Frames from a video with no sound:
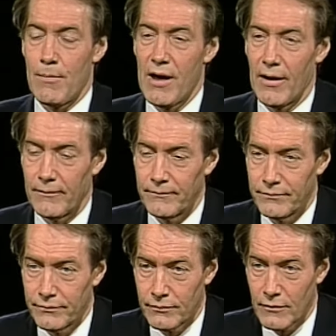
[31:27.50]
came out.
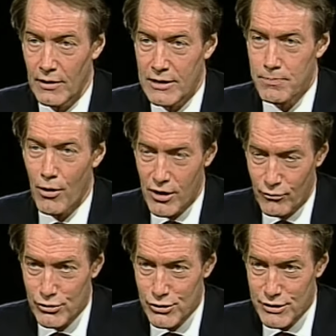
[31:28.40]
That's part
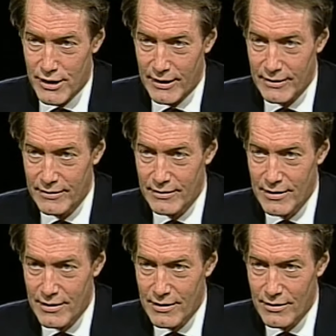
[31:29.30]
of what you're saying, isn't it?
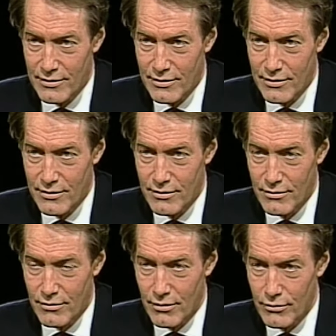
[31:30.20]
It is, yes.
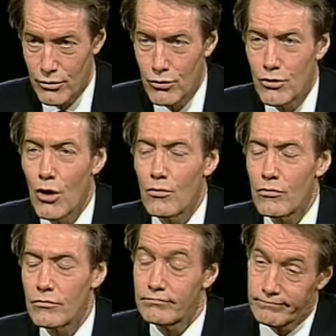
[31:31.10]
You yes. Know, you
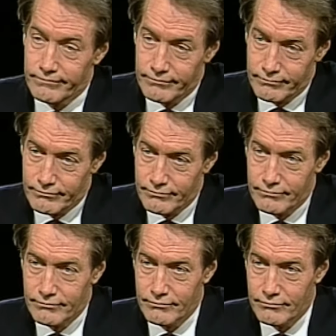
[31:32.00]
don't.
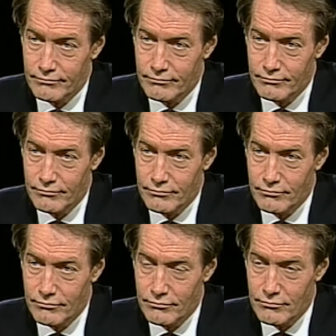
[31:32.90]
Yes, that
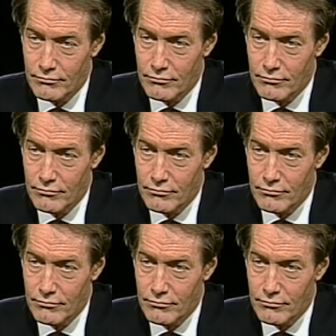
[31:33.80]
is that,